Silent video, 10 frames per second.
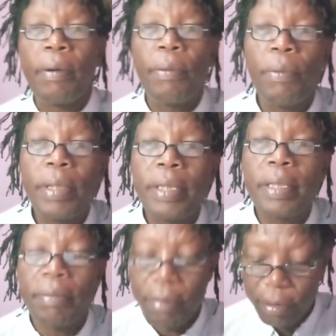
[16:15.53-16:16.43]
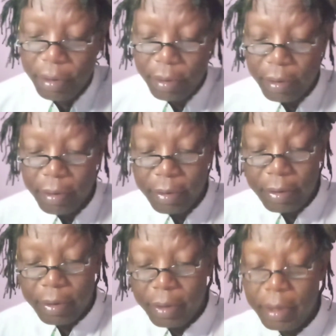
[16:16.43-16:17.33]
What is a photon?
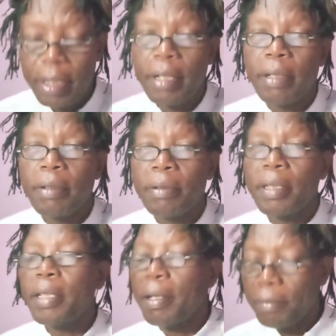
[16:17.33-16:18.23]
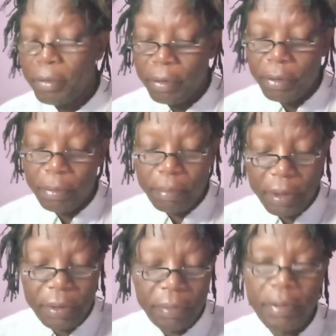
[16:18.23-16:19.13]
Already I've told you a
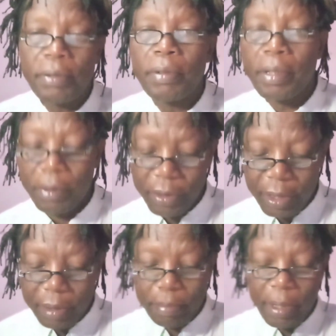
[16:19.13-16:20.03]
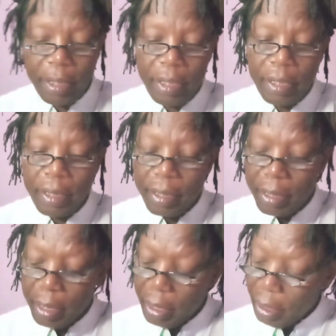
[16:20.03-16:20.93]
bit of it when I was explaining
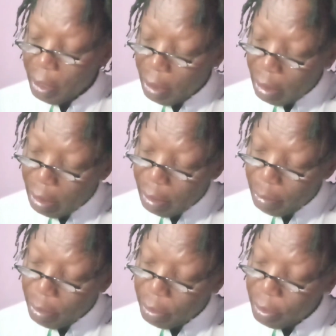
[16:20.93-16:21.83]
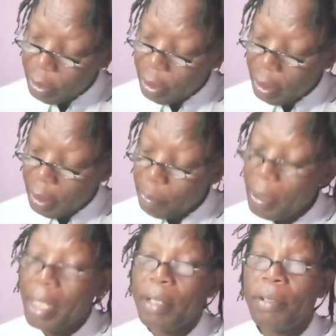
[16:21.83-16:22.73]
about the
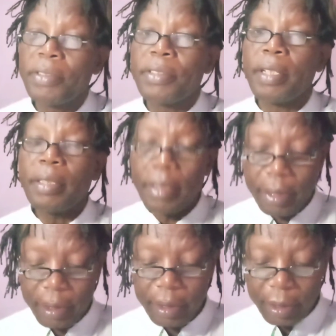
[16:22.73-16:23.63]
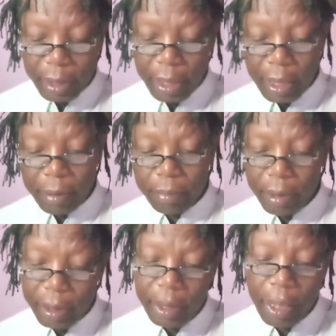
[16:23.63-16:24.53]
Planck constant,
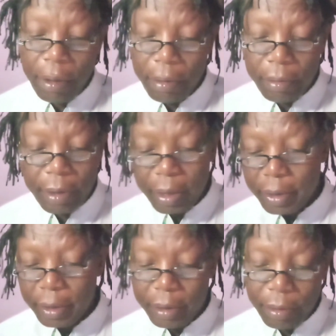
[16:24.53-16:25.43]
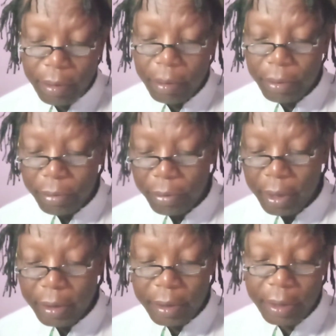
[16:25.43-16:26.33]
but now let's go through
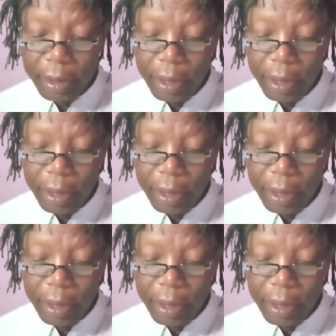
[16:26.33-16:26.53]
it.